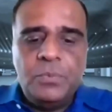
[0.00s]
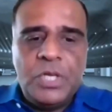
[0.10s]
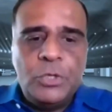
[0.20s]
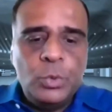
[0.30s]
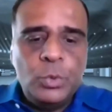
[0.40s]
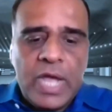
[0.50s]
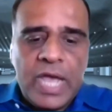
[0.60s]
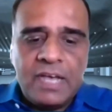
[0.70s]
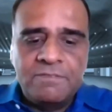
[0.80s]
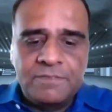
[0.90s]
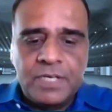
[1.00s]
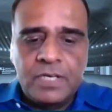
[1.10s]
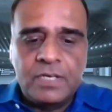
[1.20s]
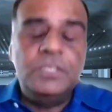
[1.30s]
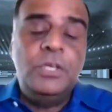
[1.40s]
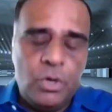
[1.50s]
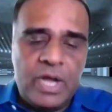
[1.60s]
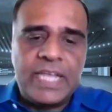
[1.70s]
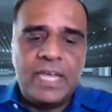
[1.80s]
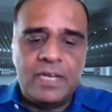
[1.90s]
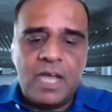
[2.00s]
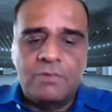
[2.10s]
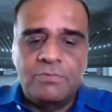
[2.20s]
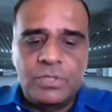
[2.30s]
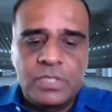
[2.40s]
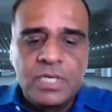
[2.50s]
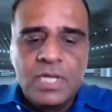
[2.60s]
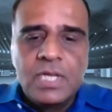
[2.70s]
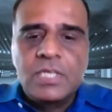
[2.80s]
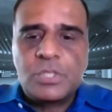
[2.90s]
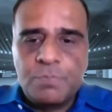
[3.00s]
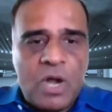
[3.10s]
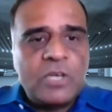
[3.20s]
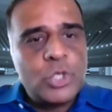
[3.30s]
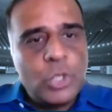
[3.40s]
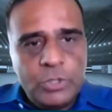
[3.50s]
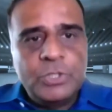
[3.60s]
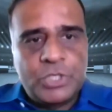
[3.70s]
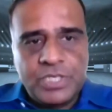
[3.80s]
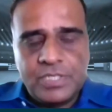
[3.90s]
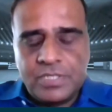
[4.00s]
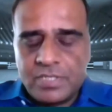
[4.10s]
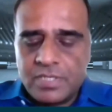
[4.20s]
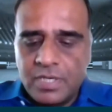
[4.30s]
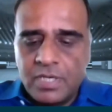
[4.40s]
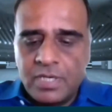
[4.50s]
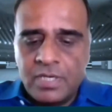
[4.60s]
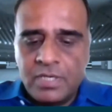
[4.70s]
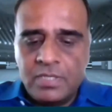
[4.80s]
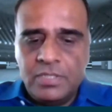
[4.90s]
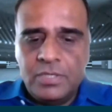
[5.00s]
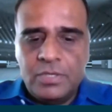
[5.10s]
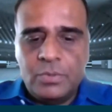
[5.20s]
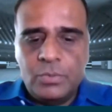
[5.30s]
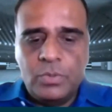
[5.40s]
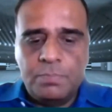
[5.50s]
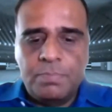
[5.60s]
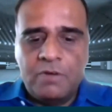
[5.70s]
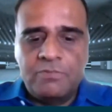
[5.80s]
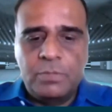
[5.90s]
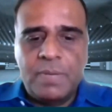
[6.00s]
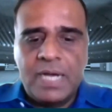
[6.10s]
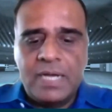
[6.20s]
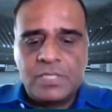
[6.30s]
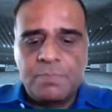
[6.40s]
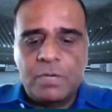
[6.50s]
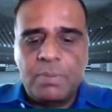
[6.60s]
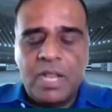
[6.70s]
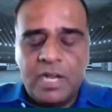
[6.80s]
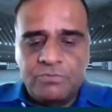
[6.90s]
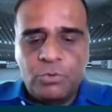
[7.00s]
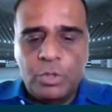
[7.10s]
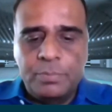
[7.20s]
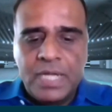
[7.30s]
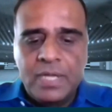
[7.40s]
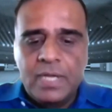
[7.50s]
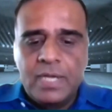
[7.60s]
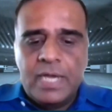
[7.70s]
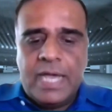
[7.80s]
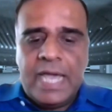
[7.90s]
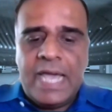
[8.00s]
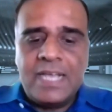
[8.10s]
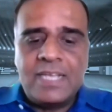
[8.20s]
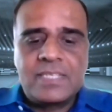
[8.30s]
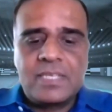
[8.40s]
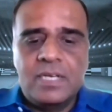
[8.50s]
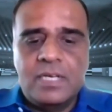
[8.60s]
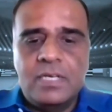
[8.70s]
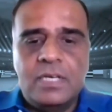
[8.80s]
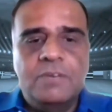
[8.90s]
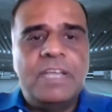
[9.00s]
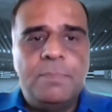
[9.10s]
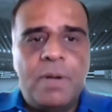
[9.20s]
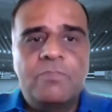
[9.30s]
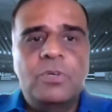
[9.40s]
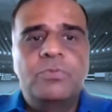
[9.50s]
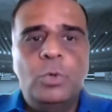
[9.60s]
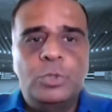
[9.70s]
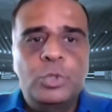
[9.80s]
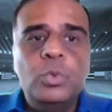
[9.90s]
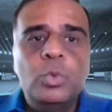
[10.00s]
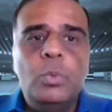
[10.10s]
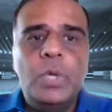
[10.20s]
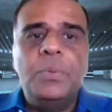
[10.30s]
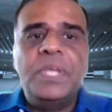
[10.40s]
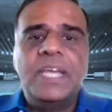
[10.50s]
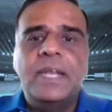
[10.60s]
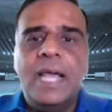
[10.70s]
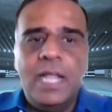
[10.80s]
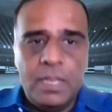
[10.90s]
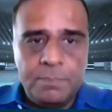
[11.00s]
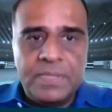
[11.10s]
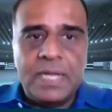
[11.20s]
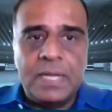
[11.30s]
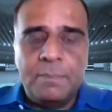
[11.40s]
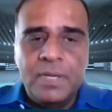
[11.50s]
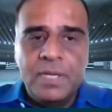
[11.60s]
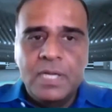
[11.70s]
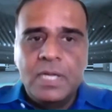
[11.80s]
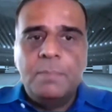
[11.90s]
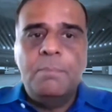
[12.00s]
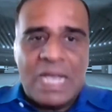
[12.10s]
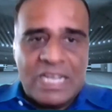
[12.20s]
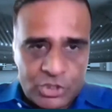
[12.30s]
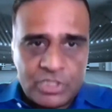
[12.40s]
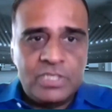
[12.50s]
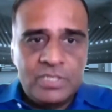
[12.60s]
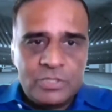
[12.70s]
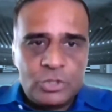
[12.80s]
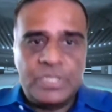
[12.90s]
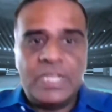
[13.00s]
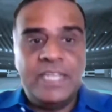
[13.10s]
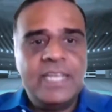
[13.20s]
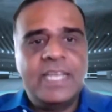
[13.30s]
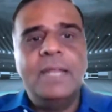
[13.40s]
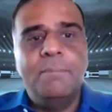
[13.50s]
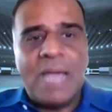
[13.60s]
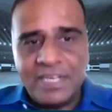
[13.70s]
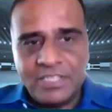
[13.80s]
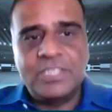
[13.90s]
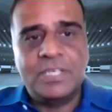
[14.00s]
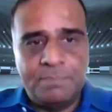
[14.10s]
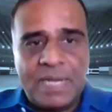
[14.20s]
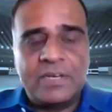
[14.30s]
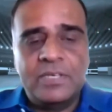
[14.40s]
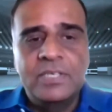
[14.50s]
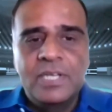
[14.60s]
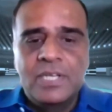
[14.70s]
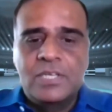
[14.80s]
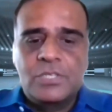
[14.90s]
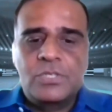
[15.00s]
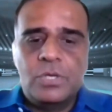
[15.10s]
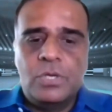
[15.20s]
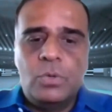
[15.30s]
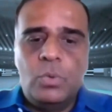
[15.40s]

We do have, you know, again, our smart solutions, you know, powered by Smart Platform has a very powerful tool where we can help them measure so that they can manage it better. So,